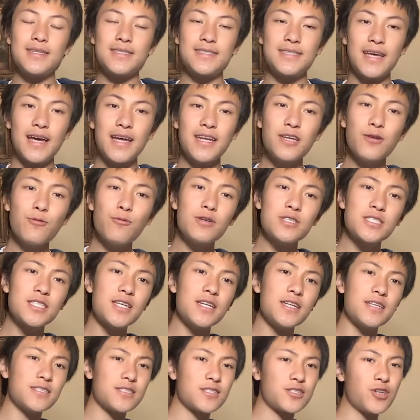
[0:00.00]
Dani was
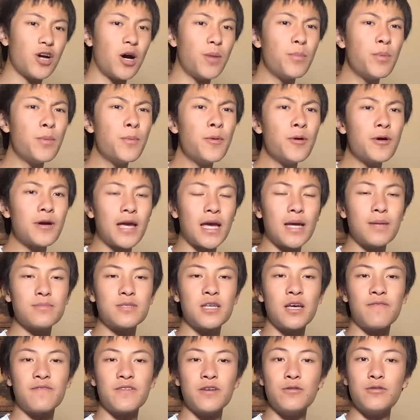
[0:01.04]
an unstoppable game
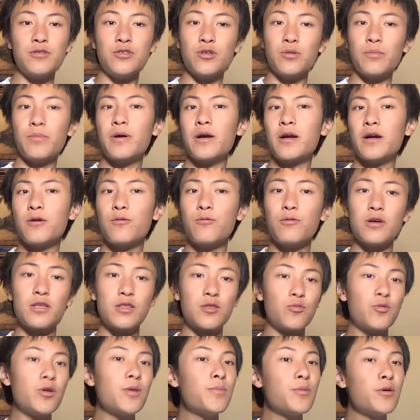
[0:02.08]
dev YouTuber with
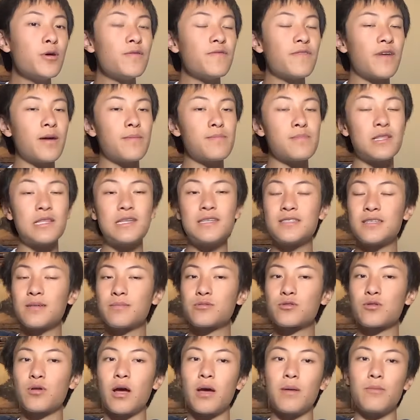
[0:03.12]
3.5 million
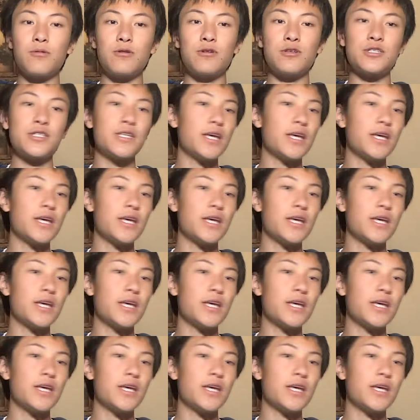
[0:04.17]
subscribers